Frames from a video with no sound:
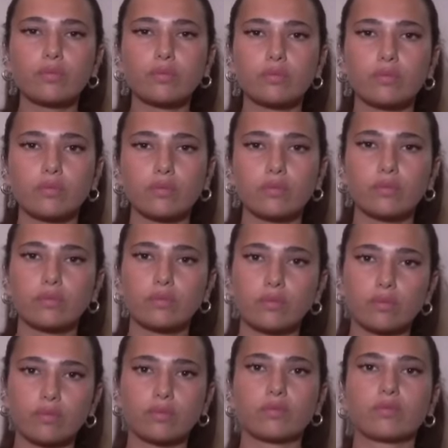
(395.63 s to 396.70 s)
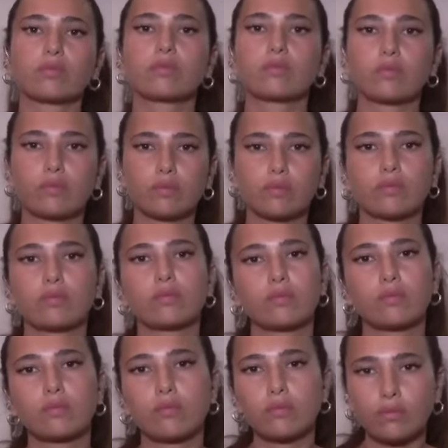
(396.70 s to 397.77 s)

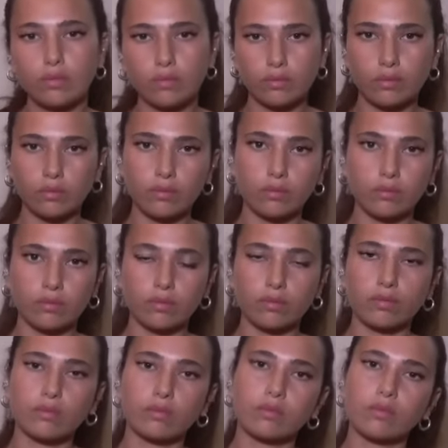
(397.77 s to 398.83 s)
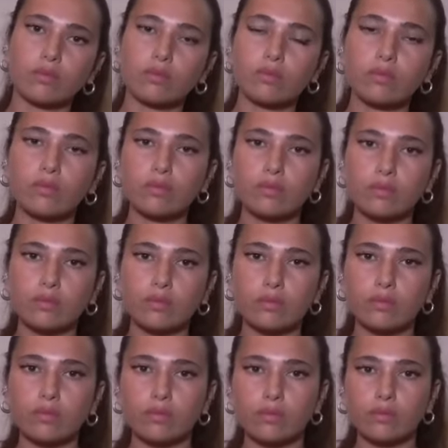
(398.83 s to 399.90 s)

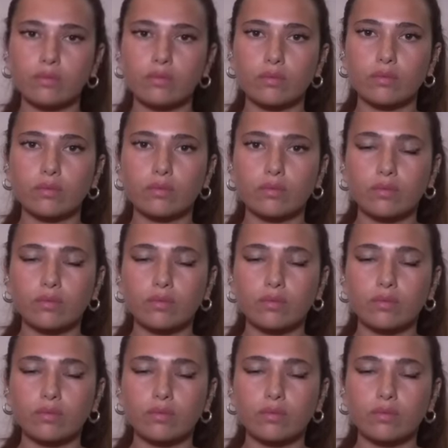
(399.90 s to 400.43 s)
This person isn't speaking.